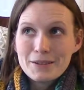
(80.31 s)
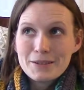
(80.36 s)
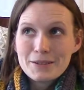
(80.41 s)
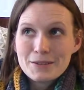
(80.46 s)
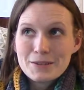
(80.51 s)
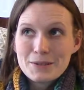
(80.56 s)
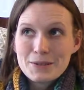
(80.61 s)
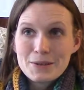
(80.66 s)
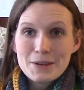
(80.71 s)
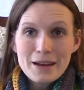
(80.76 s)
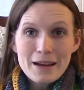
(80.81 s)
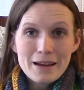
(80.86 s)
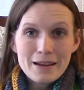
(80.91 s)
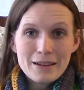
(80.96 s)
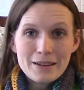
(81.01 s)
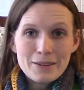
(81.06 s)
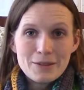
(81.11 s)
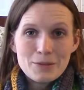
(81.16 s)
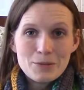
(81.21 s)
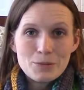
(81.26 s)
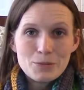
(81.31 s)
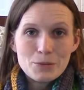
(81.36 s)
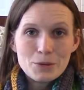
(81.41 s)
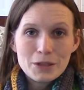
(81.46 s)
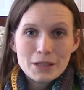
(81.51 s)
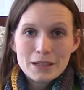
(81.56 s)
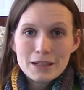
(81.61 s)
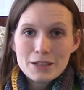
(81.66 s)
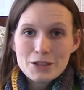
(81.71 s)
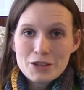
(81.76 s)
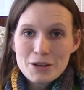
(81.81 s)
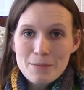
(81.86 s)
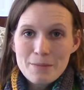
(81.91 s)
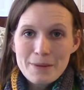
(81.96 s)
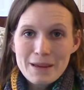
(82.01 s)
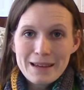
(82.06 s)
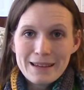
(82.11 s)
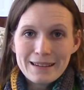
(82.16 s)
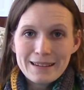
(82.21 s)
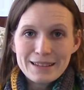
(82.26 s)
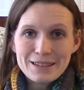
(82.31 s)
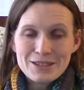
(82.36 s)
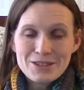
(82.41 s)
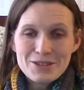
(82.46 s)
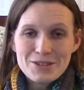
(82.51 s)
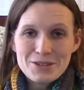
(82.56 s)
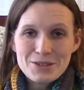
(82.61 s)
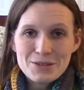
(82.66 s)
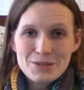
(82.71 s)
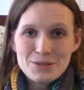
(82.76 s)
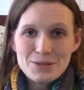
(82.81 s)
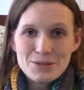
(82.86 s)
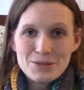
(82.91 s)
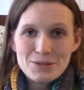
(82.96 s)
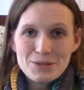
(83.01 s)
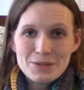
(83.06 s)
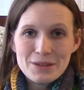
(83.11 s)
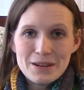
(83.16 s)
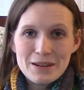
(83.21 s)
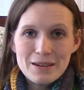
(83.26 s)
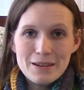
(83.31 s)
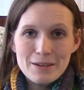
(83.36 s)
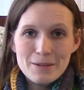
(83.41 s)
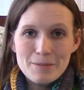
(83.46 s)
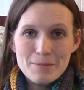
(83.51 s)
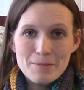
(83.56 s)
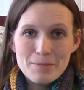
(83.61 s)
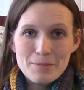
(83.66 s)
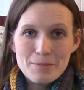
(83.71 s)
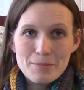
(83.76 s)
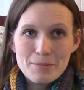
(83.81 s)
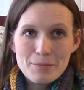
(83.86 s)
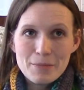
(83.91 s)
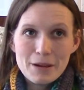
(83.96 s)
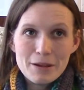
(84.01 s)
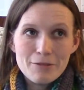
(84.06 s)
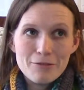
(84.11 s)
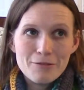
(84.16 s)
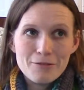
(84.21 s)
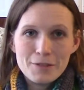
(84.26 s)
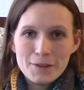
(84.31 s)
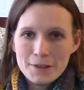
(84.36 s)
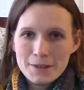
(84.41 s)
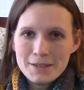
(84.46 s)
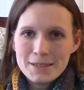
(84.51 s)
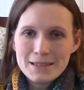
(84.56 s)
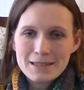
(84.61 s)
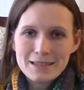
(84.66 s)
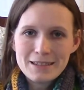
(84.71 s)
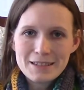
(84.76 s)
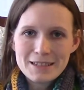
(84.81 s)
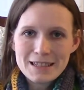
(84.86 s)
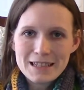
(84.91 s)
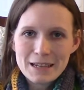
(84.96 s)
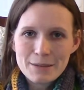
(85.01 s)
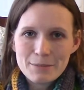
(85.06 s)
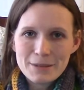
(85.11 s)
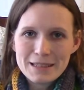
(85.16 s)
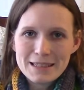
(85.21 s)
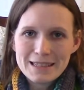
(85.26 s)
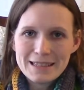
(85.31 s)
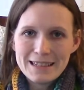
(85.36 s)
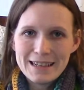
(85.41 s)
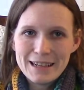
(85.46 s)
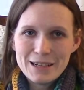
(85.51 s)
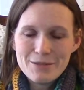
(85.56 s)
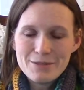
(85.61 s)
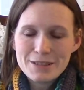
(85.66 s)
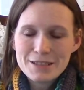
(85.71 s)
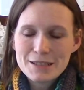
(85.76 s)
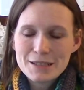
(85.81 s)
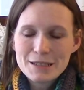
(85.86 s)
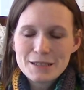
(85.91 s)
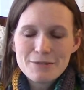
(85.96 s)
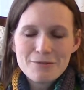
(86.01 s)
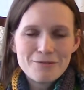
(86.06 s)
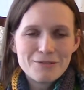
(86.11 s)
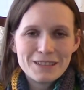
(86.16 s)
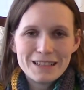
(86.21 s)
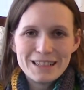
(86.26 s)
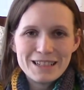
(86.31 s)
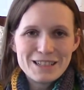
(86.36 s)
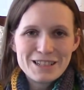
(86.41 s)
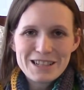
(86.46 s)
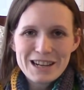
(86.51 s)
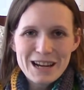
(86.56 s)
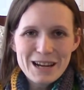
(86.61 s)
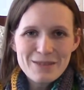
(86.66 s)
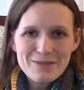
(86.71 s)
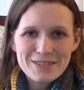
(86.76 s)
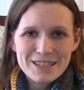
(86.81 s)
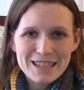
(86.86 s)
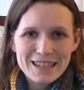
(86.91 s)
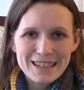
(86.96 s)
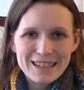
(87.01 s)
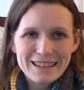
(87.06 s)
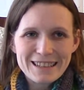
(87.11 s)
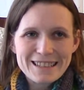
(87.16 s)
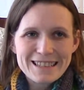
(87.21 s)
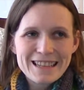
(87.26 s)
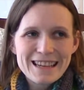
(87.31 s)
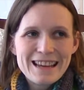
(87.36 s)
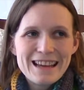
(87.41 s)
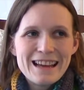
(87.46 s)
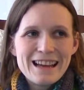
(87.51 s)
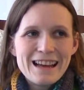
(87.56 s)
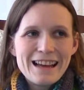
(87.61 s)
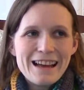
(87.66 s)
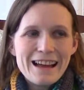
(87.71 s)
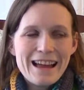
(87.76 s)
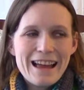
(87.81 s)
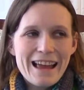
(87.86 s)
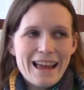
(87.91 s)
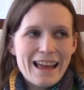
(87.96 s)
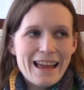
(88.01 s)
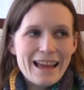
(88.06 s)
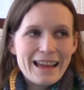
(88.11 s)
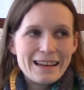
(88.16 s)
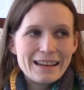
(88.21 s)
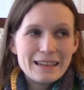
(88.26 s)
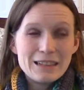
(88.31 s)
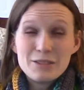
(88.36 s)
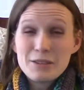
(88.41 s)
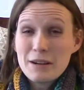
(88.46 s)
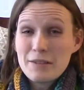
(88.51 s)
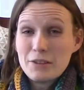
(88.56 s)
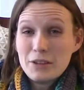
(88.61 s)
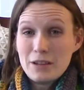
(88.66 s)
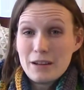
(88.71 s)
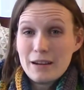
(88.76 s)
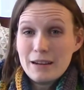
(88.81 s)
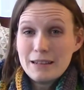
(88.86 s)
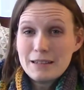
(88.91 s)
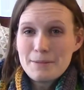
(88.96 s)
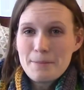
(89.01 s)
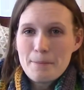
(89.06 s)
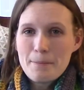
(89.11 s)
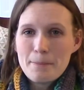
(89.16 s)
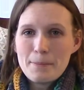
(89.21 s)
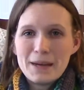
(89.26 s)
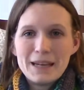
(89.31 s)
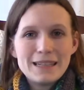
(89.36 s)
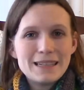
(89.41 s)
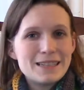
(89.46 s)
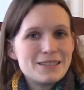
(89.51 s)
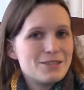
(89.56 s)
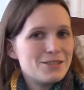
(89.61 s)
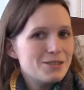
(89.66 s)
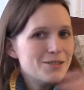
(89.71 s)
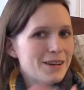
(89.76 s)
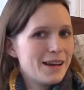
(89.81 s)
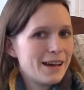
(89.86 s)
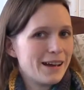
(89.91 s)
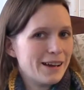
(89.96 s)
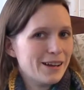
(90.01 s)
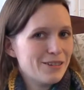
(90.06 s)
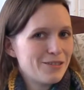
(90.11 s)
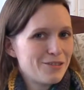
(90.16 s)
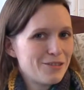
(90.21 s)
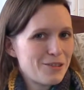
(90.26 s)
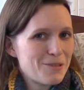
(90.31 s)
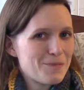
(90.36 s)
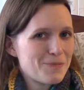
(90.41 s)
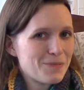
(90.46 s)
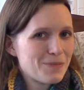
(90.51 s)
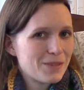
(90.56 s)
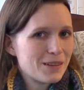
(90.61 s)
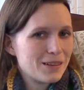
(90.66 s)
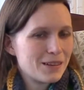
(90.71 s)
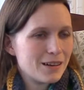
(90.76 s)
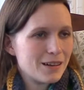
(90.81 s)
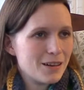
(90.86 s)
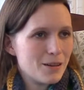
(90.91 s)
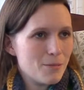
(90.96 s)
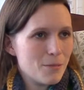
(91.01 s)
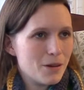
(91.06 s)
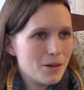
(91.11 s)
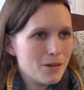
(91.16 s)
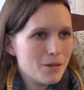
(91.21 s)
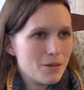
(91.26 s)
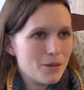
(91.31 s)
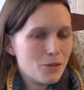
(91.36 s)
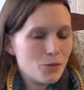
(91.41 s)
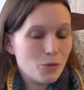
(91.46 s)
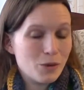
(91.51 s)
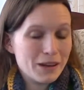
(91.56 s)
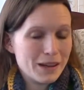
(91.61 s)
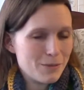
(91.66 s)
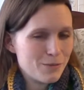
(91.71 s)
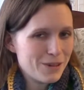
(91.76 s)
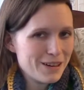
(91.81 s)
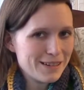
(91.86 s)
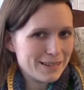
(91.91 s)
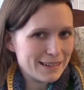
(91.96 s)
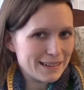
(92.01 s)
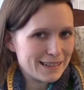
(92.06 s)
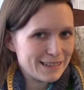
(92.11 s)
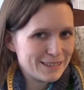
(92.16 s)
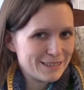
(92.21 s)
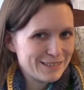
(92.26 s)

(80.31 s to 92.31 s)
So yeah, we're going to jump in to my first little segment today, which is finished objects. And I don't have a lot, but I do have what I'm wearing.